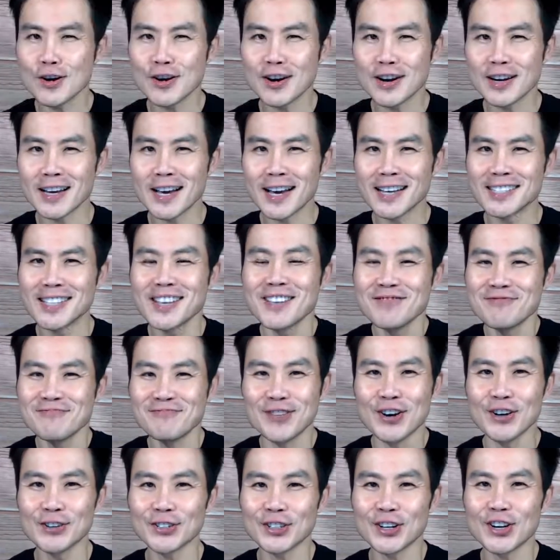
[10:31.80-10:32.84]
All right, guys,
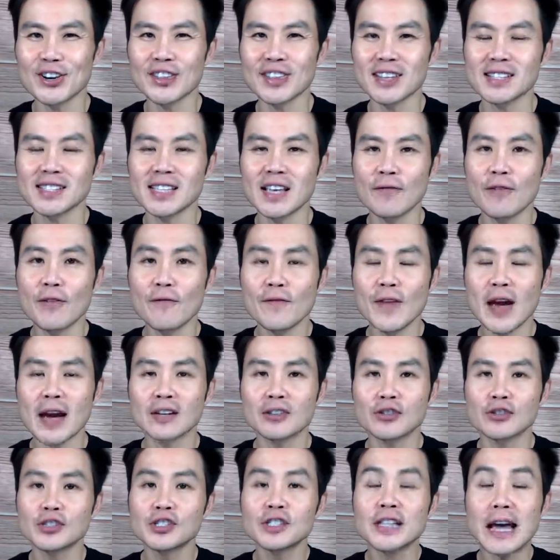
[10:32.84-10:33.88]
those are the 7
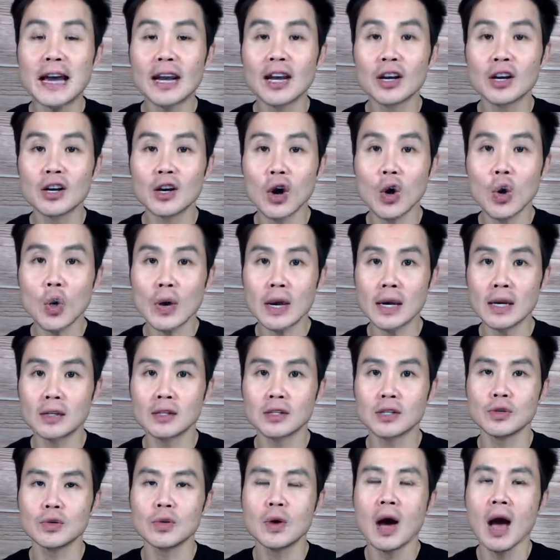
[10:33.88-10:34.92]
factors that go
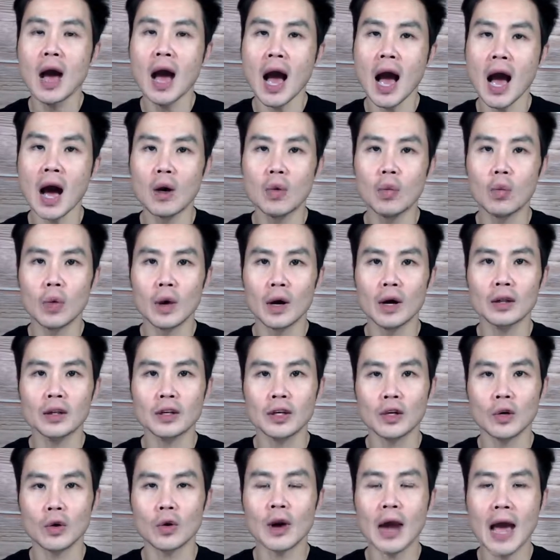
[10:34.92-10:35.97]
into how well
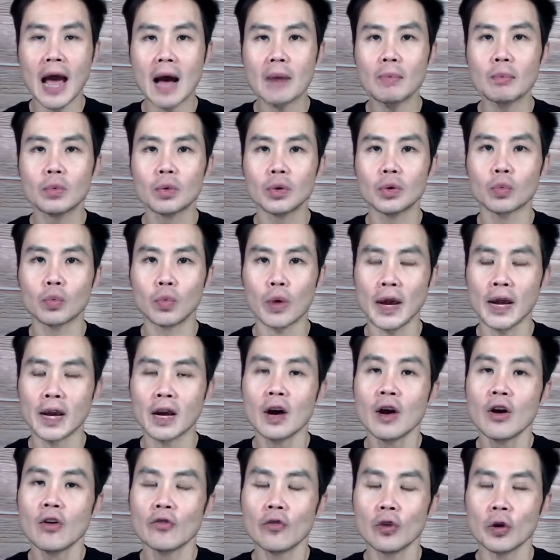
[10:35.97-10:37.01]
your app will rank
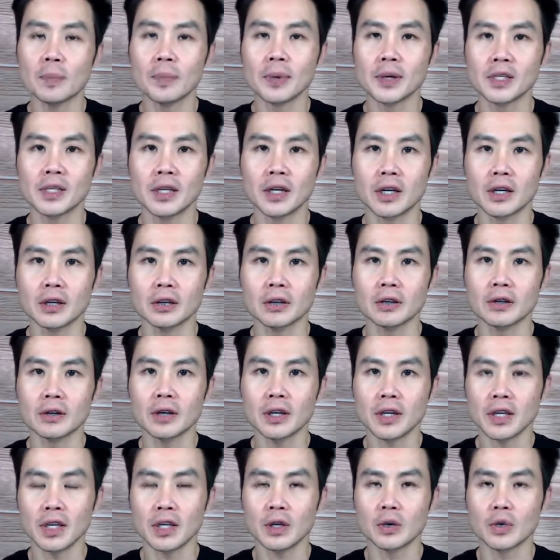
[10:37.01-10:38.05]
for a particular
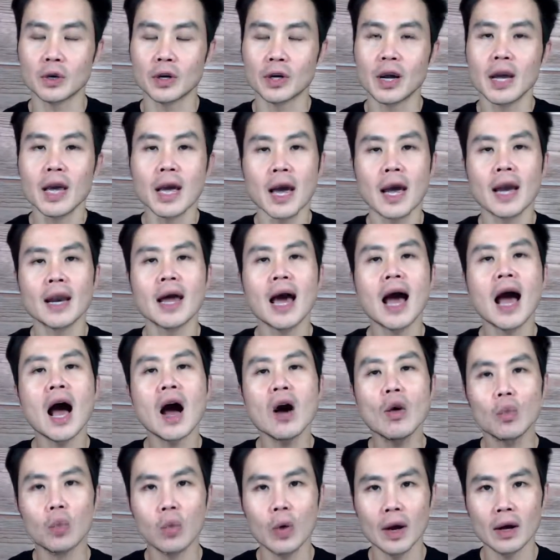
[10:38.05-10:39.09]
keyword and how
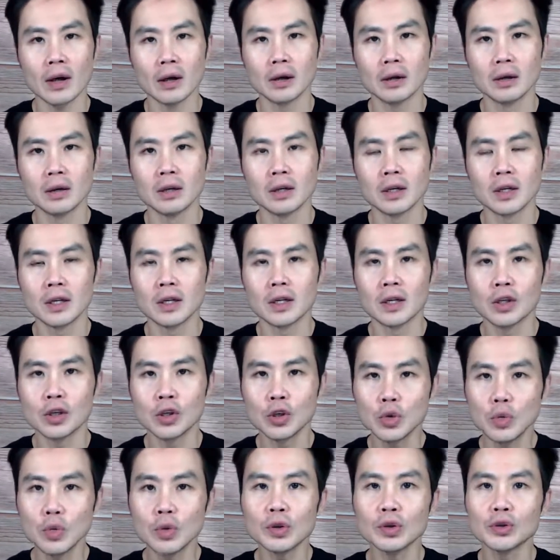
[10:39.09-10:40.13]
well
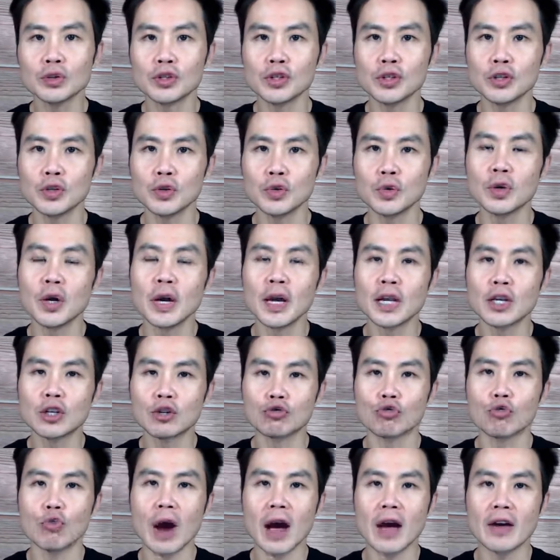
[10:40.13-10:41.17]
you will do in
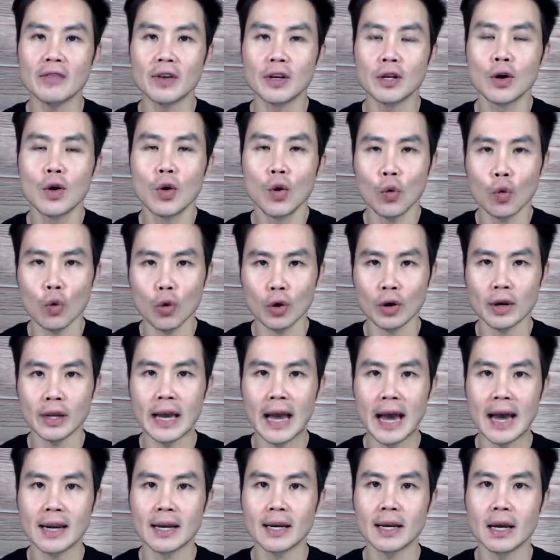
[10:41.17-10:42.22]
driving
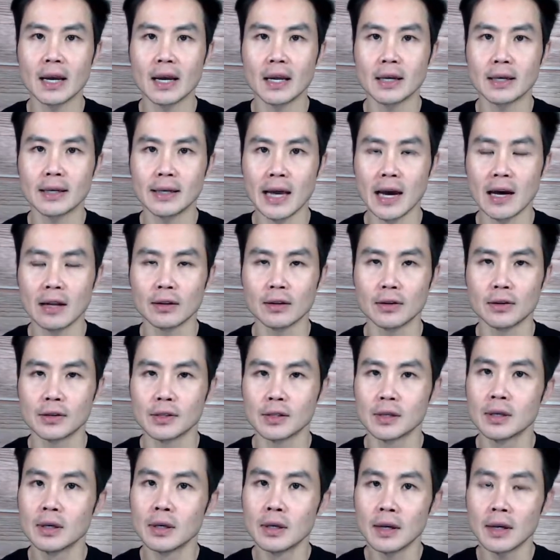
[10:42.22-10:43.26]
organic downloads.
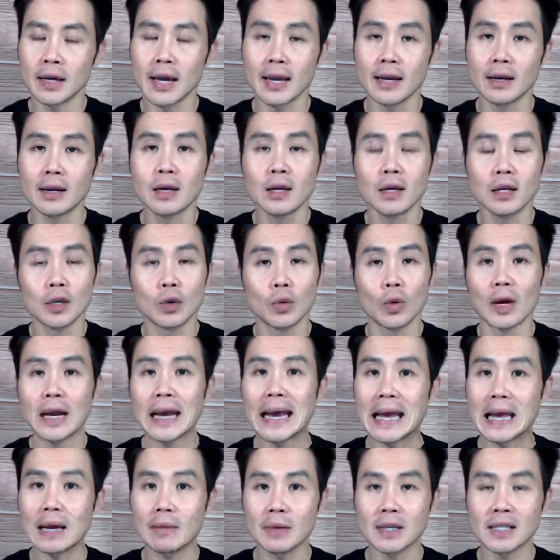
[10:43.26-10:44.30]
Again, you want
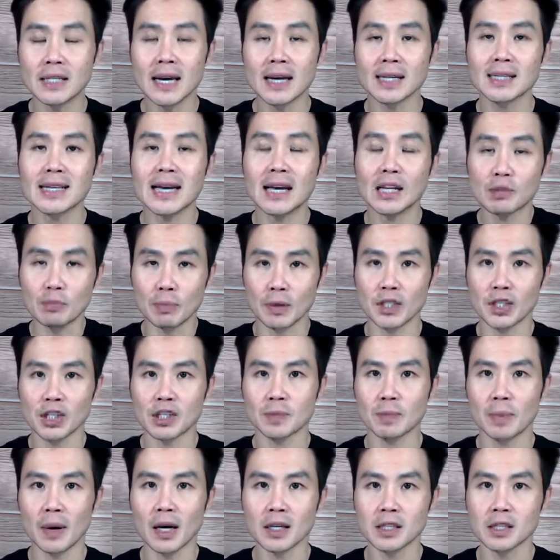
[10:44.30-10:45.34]
to A/B test as much as
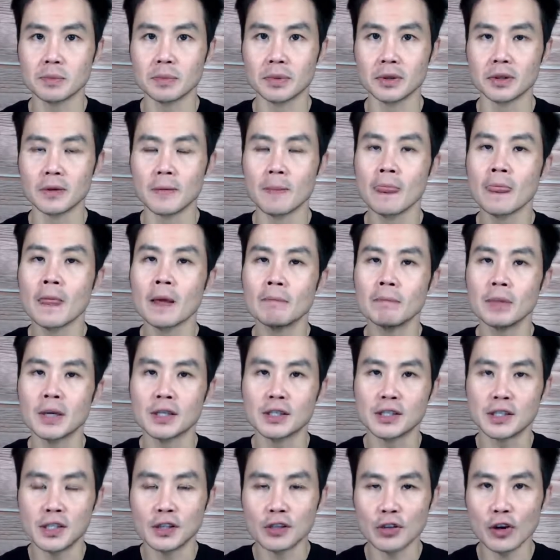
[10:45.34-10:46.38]
possible because
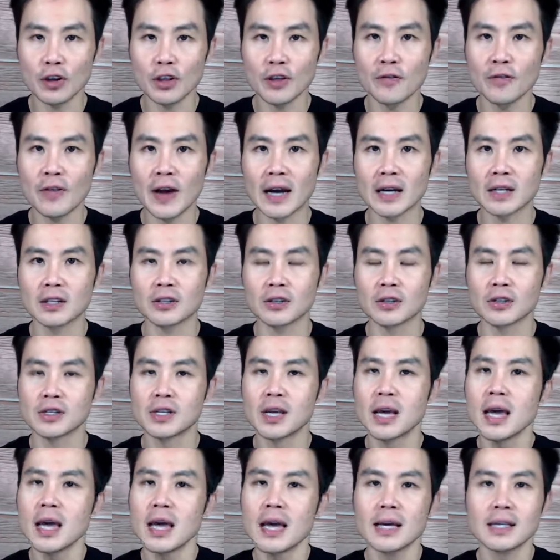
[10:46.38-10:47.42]
these are the factors,
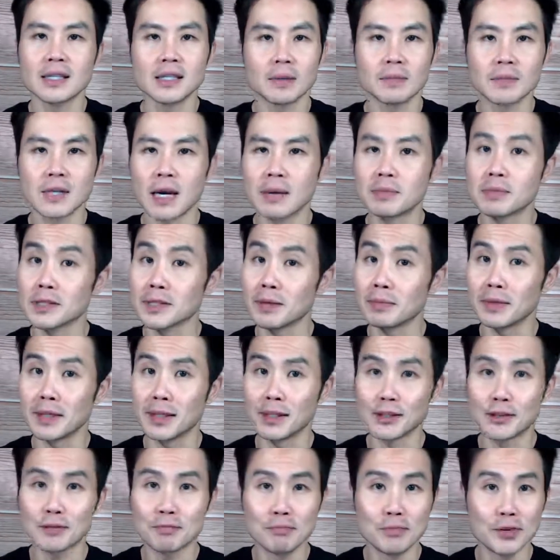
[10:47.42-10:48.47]
and sometimes some
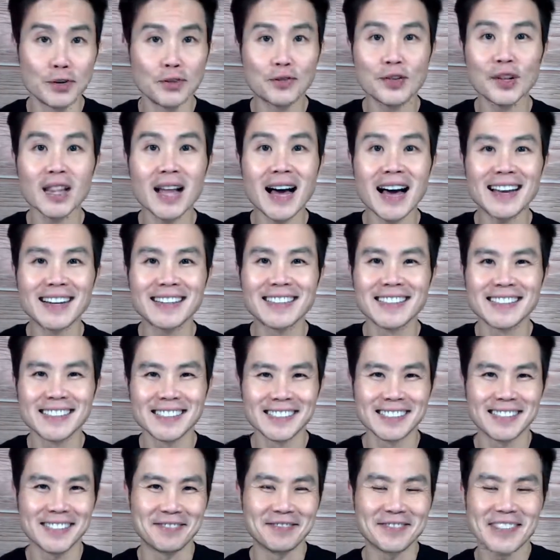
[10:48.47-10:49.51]
things move a lot,
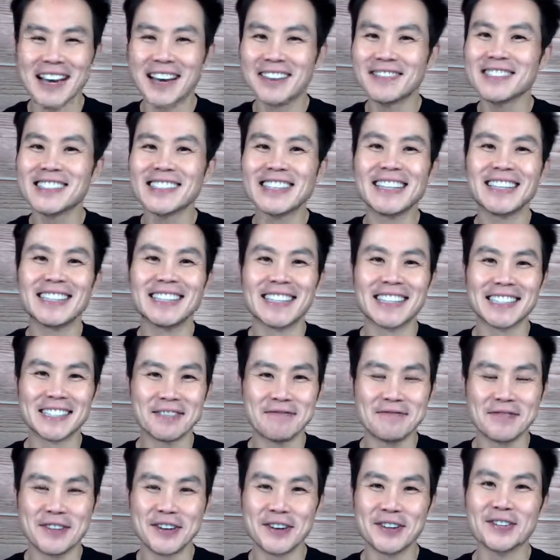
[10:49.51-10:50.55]
sometimes it
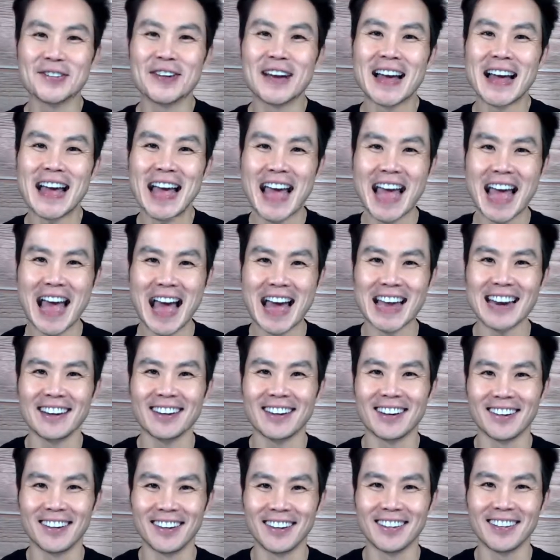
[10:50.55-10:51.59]
doesn't move at
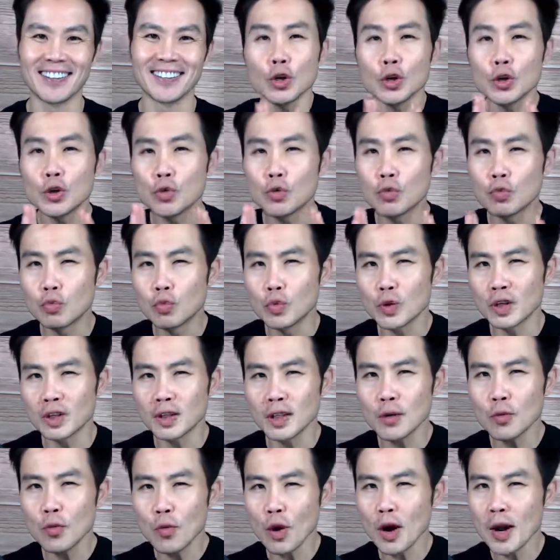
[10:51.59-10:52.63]
all. You
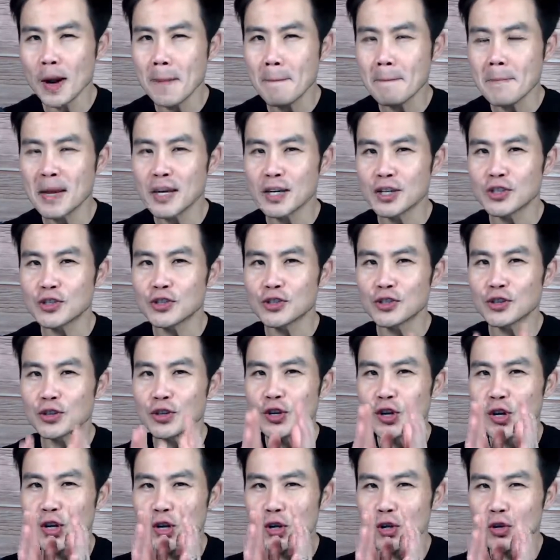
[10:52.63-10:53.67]
really want to make sure
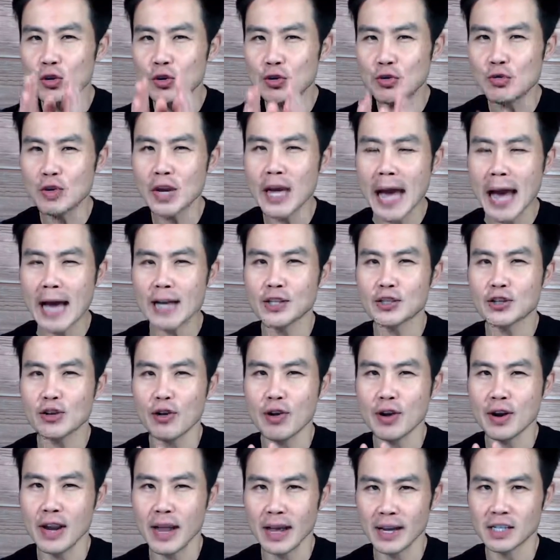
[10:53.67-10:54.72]
you catch our
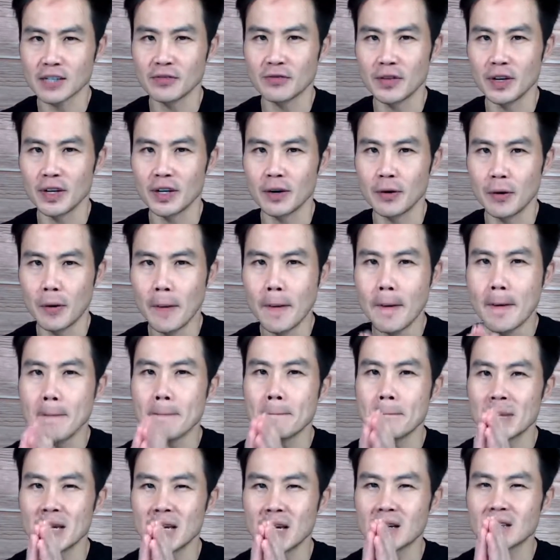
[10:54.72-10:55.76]
next video
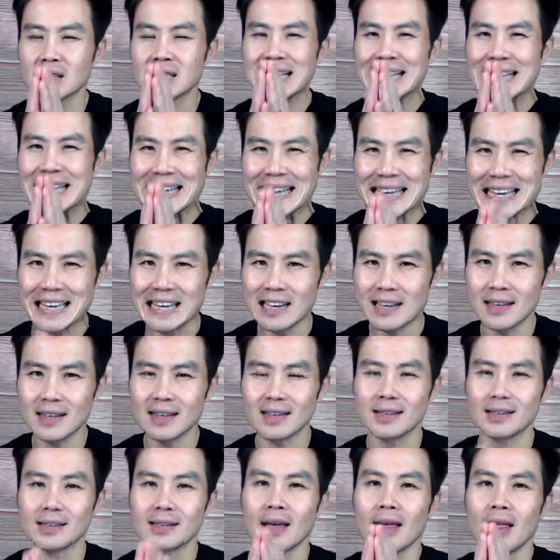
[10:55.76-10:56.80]
because it
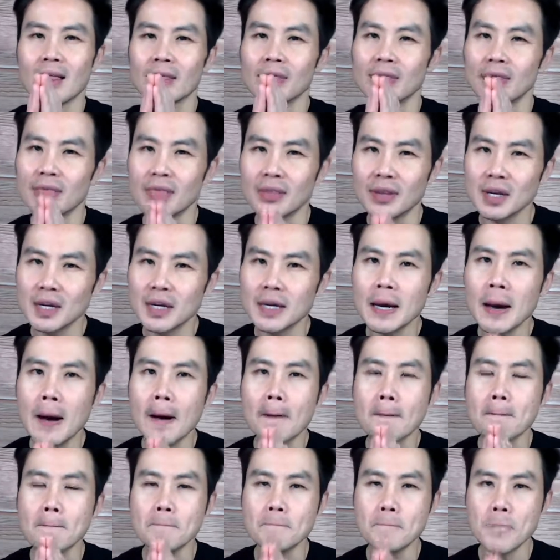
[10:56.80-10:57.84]
is the
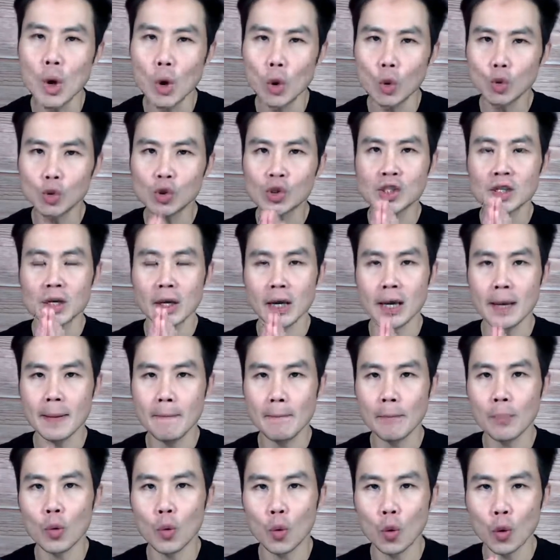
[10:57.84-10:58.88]
most
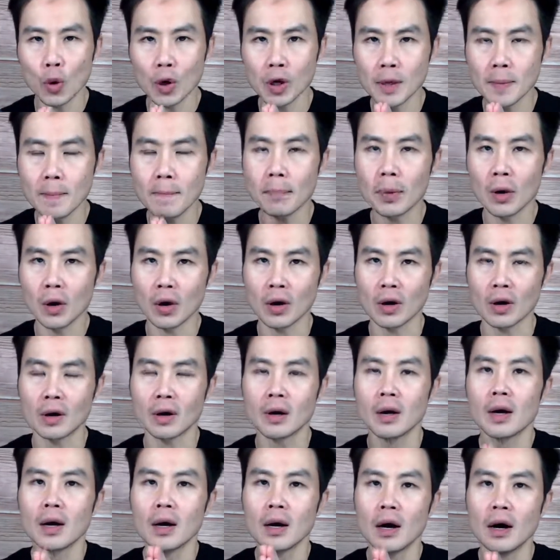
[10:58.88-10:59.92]
important part
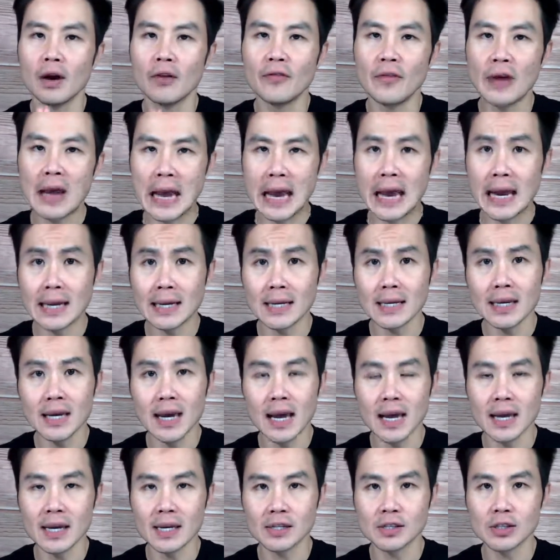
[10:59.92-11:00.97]
of any
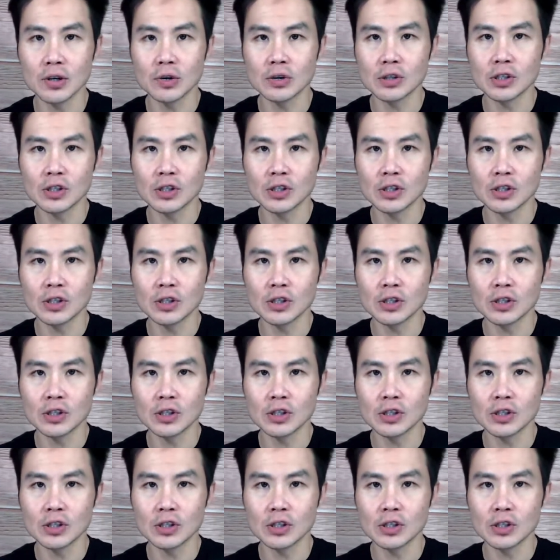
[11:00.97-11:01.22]
ASO